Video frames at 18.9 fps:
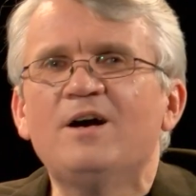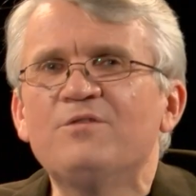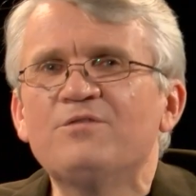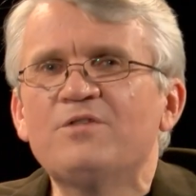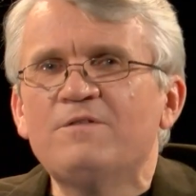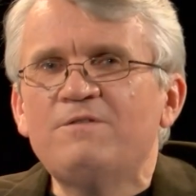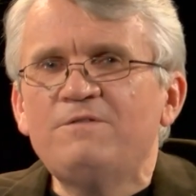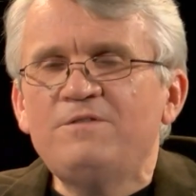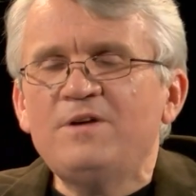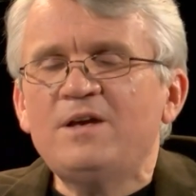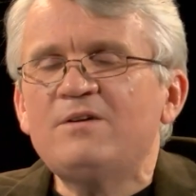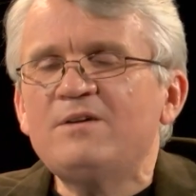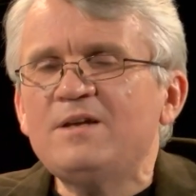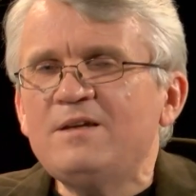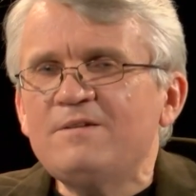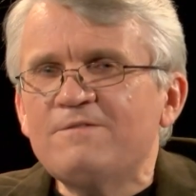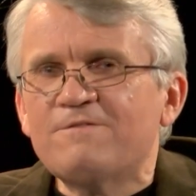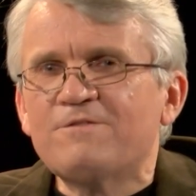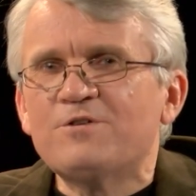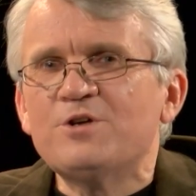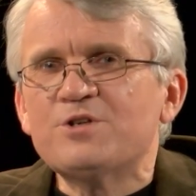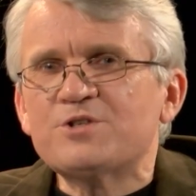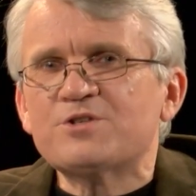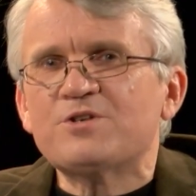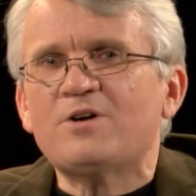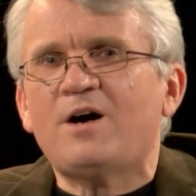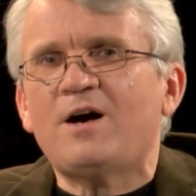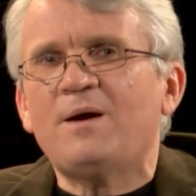of the very
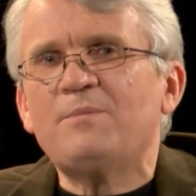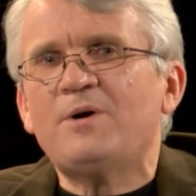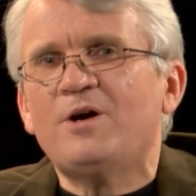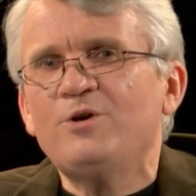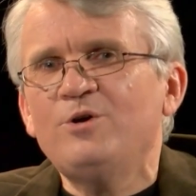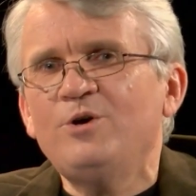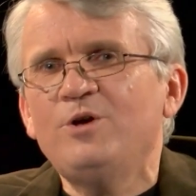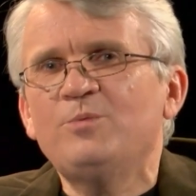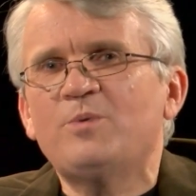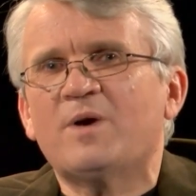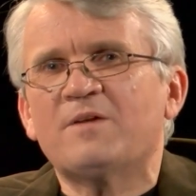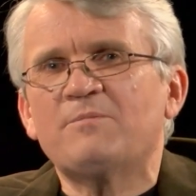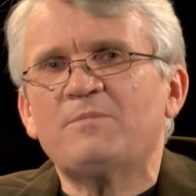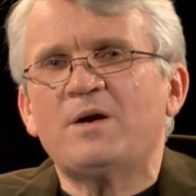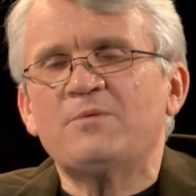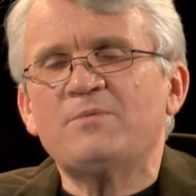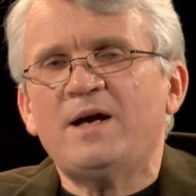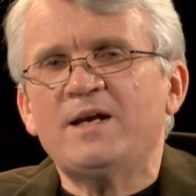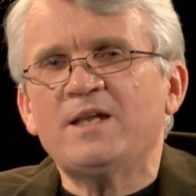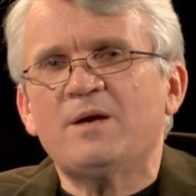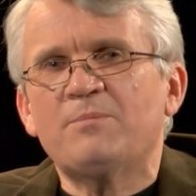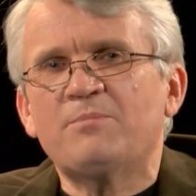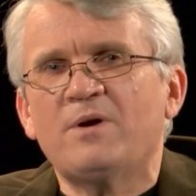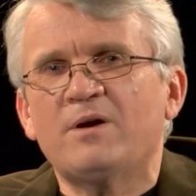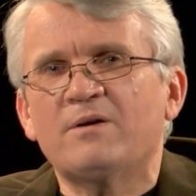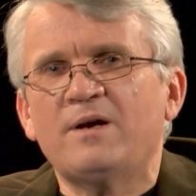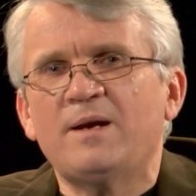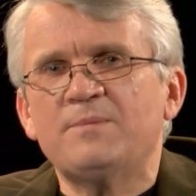first time I heard one of my radio
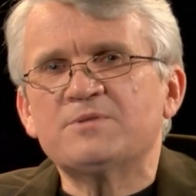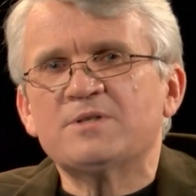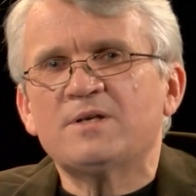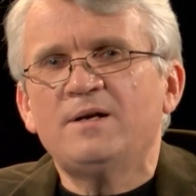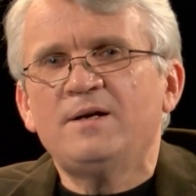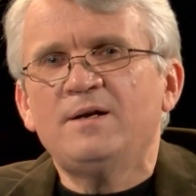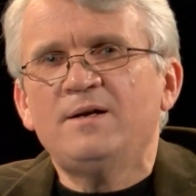programs.